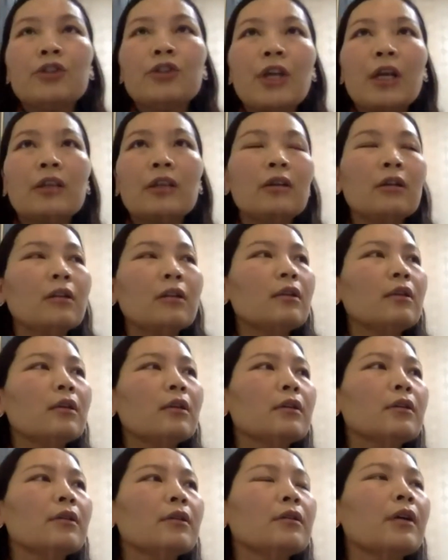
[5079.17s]

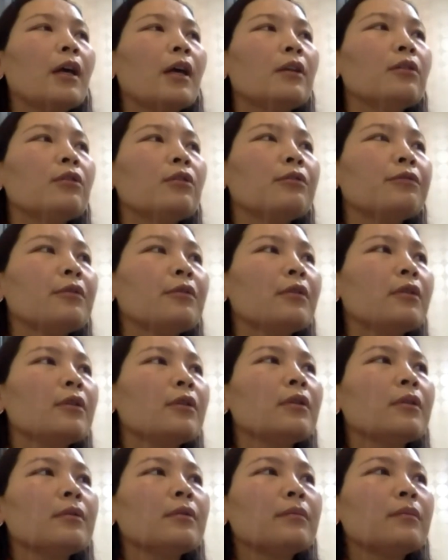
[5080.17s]
general kind of
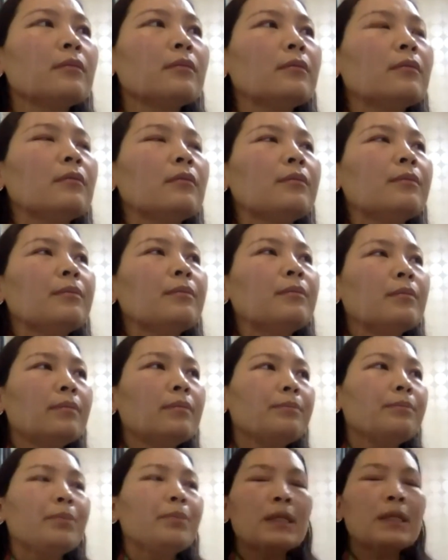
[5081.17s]
the
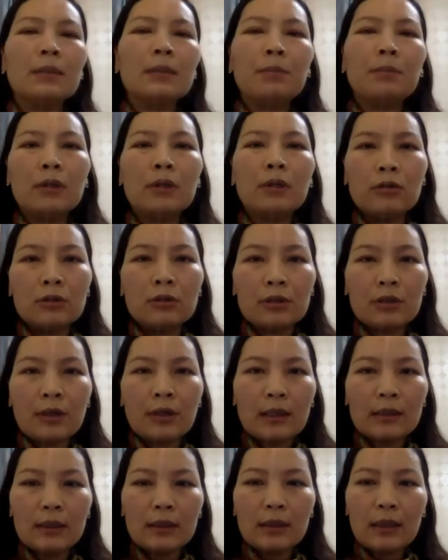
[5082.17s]
principles
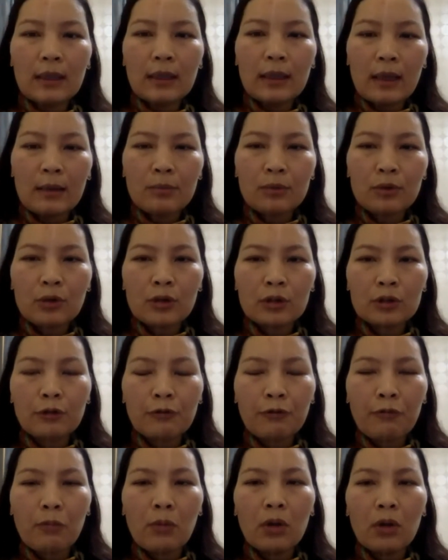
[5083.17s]
under the labor code
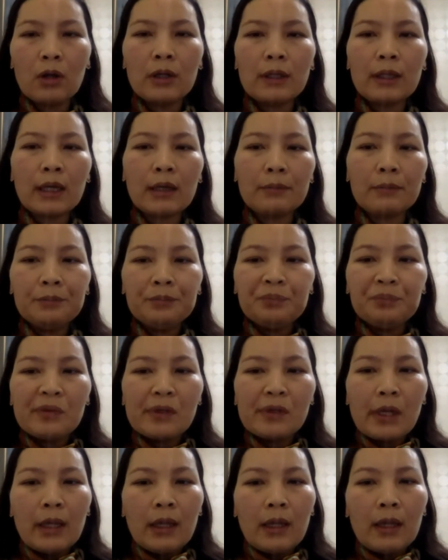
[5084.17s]
of Mongolia,
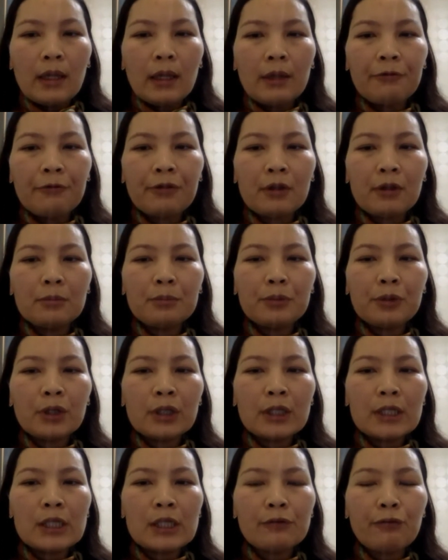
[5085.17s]
if the
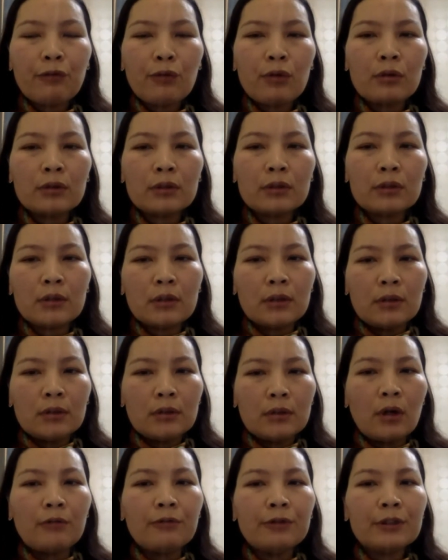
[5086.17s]
employee is worked
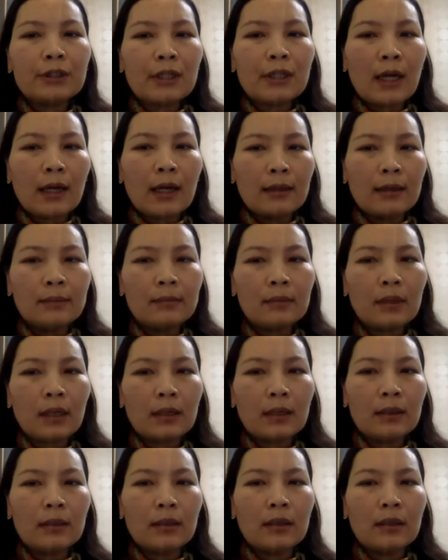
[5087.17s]
overtime,
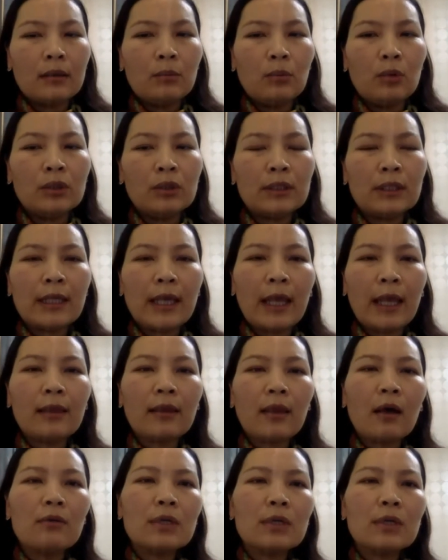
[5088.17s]
like more than 8
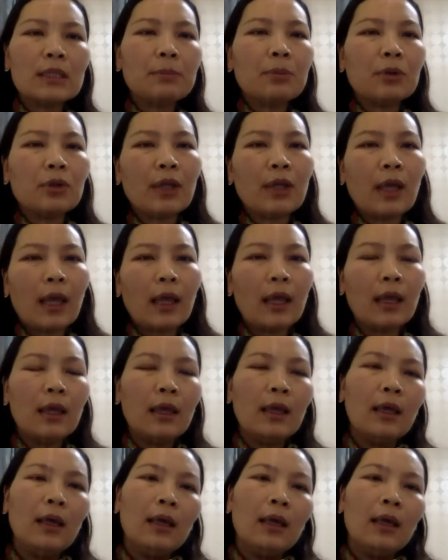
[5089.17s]
hours per day,